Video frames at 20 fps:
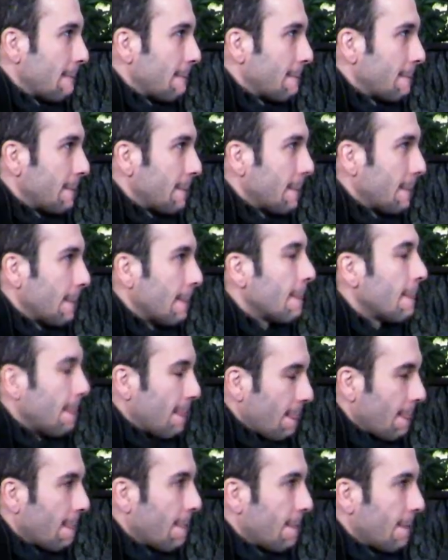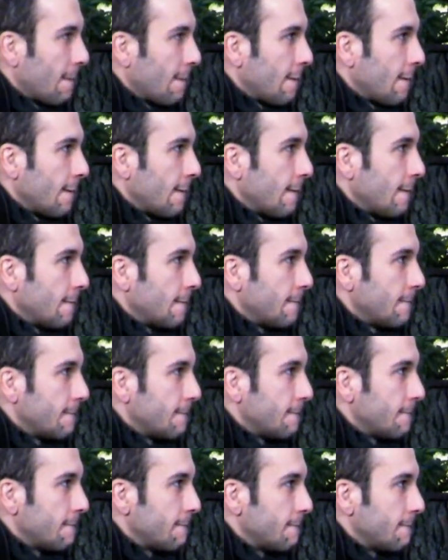
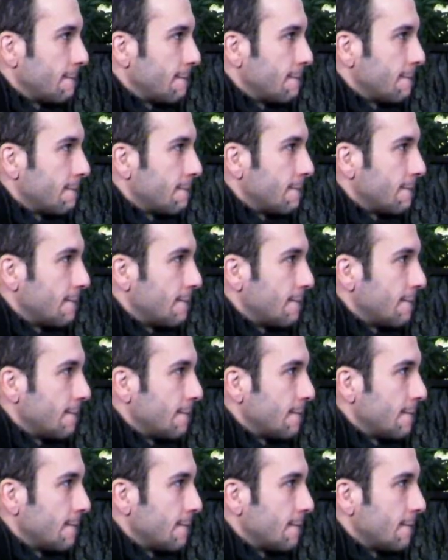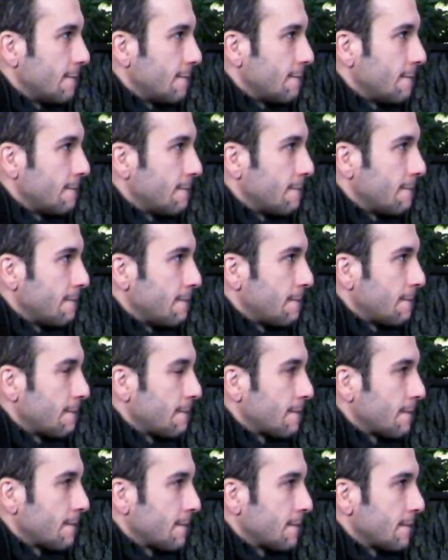
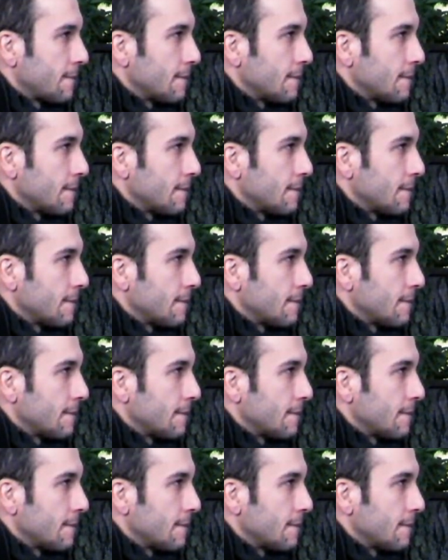This person isn't speaking.